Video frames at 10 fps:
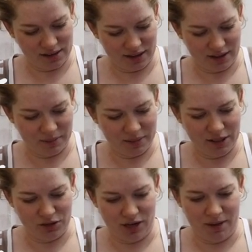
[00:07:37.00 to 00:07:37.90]
like a
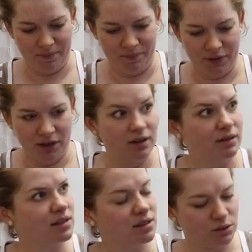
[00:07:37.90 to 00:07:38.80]
complete dream.
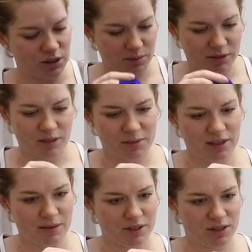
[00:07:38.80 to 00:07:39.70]
This is all doubled up, so
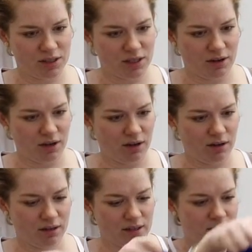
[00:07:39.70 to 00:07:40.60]
let me just show you. This